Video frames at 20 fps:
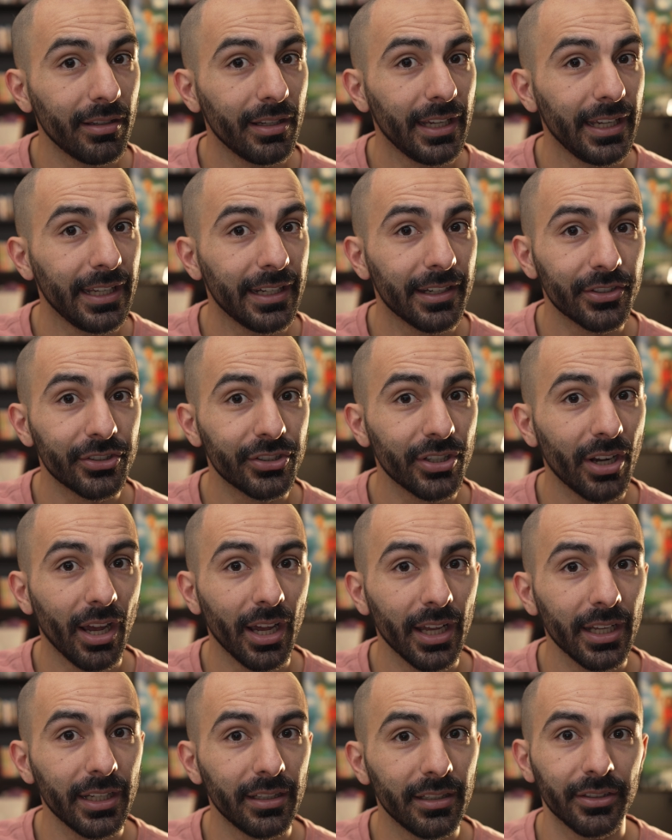in a
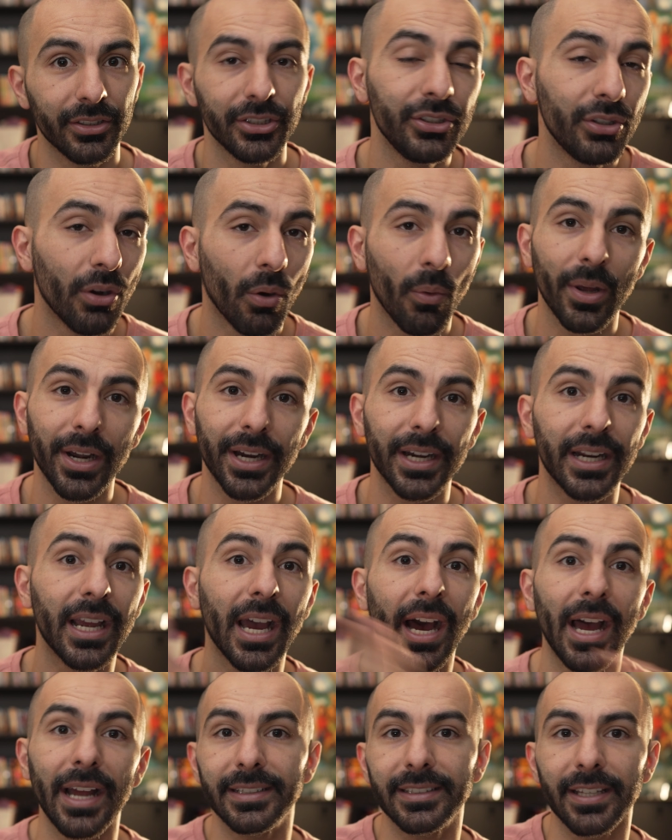shot, you don't want to
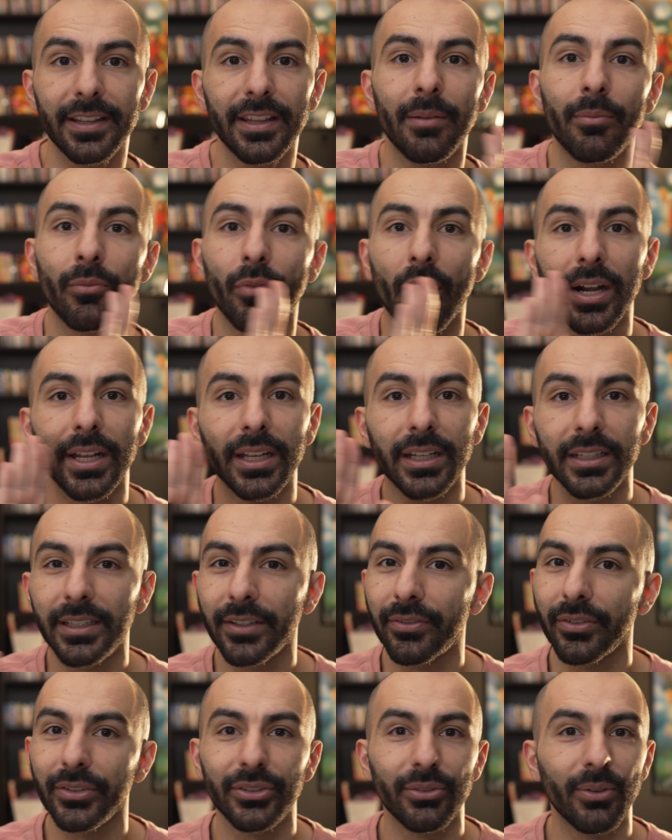cut to them running a
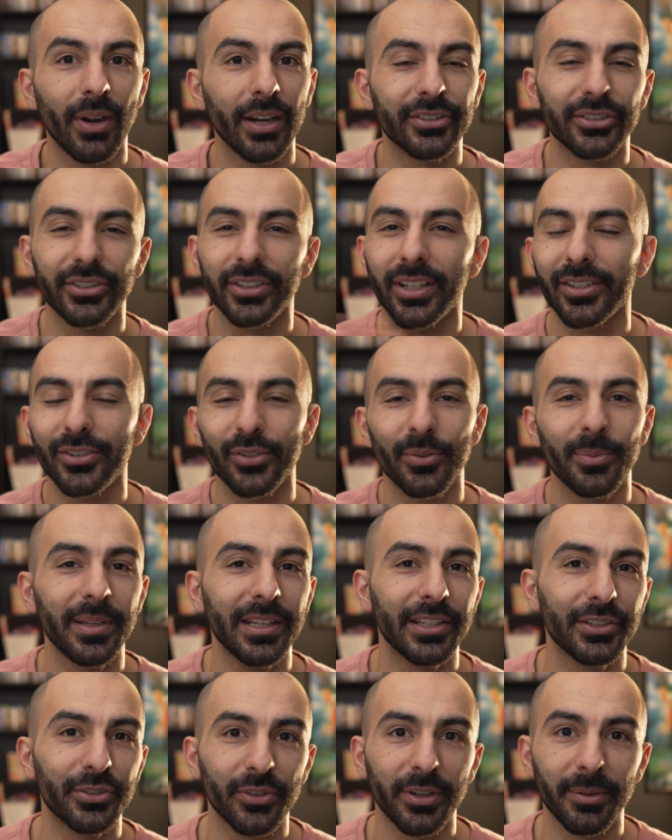different direction because it'll be
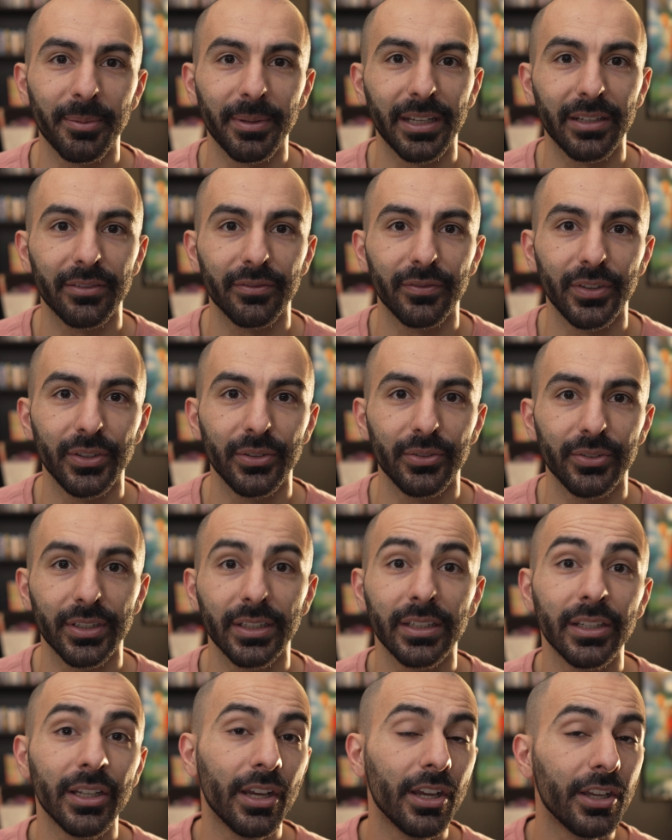extremely confusing.
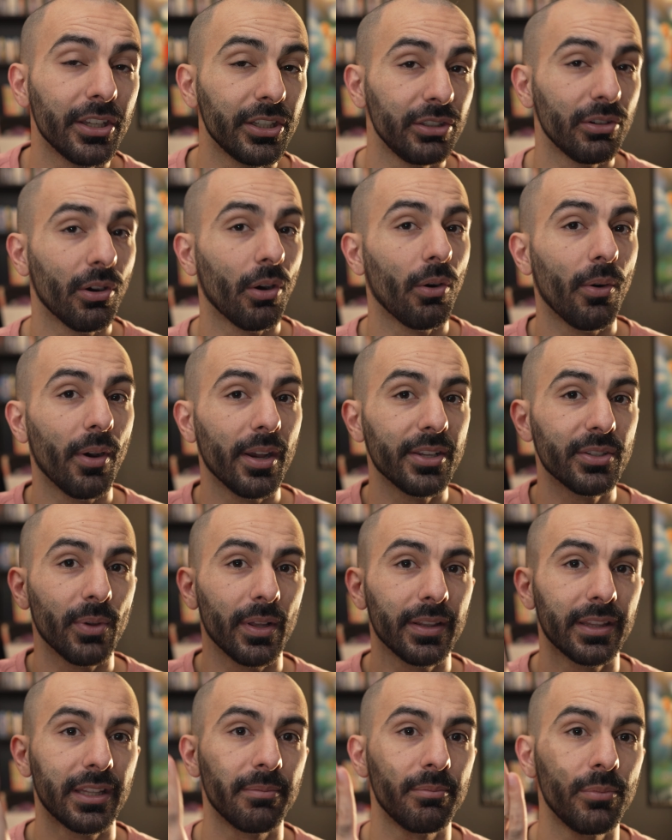You always
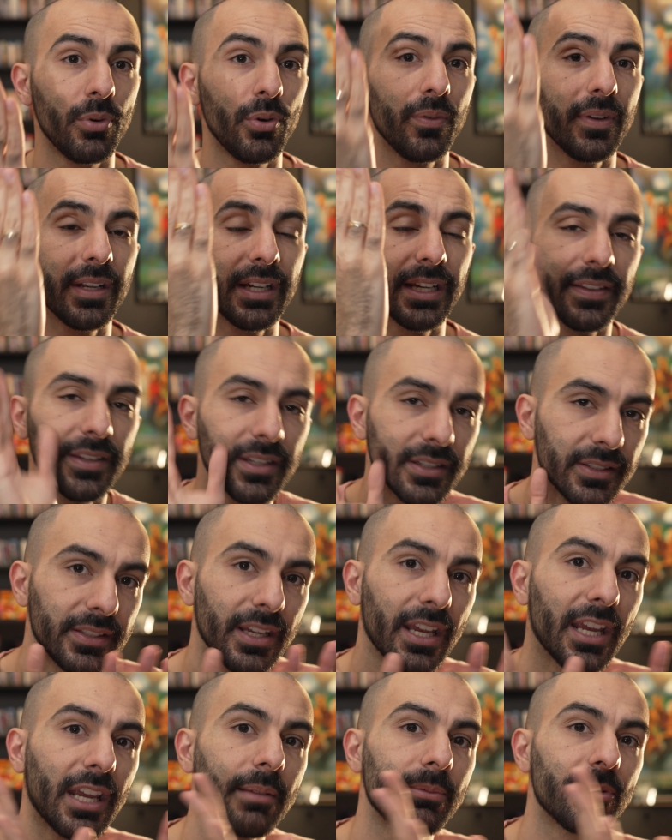want them moving in the
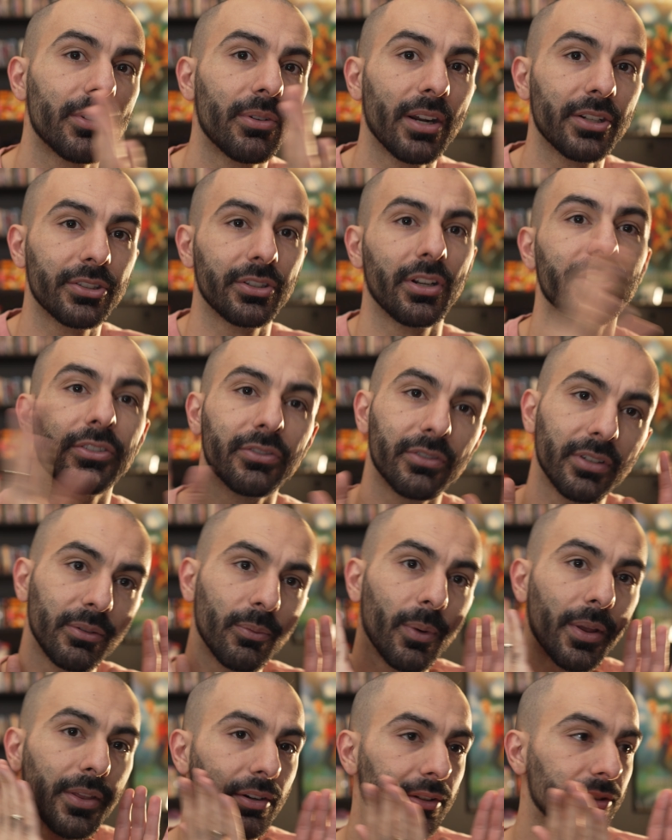same direction on screen,
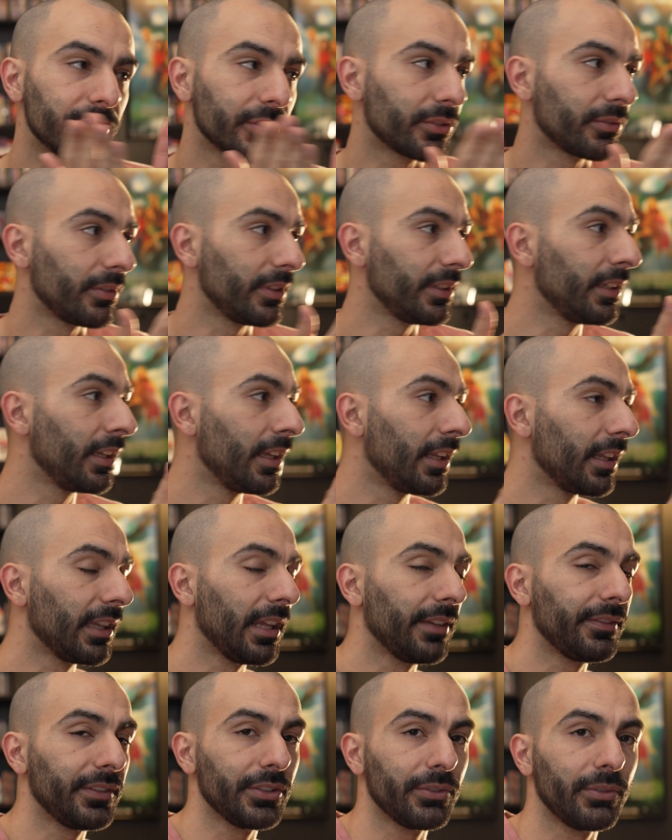whether it's screen
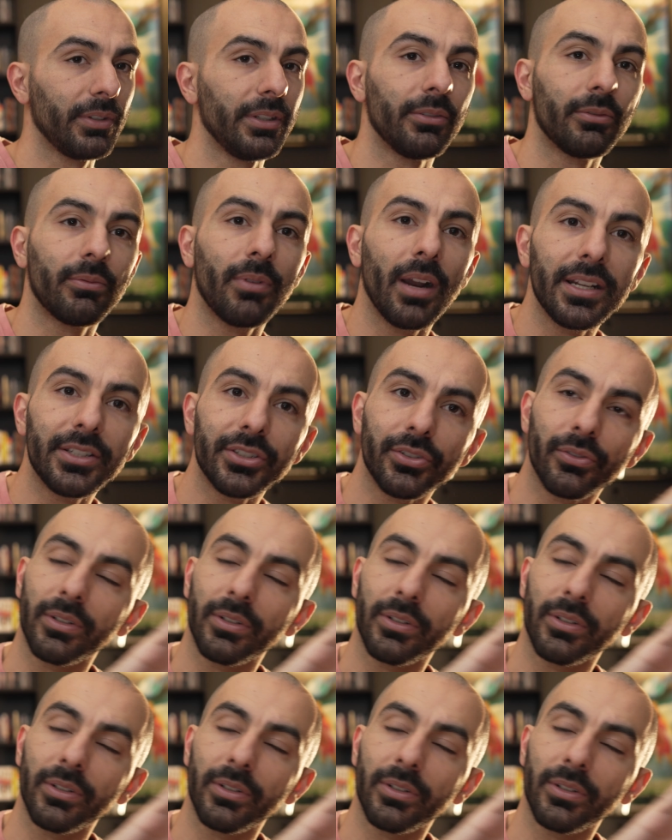left to screen right